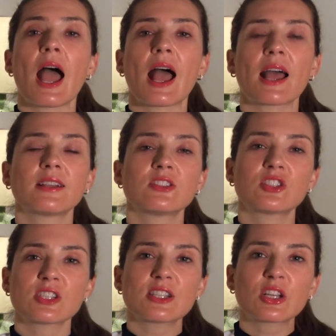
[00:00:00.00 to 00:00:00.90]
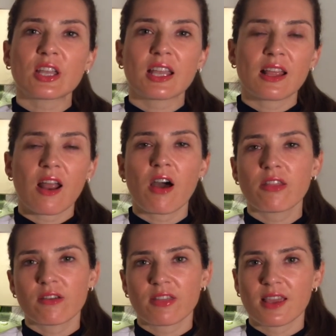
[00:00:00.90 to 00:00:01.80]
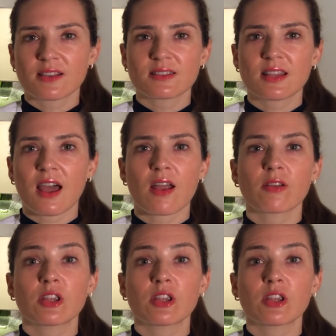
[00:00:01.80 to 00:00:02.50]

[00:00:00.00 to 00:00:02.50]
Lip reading: And just looking at other things that,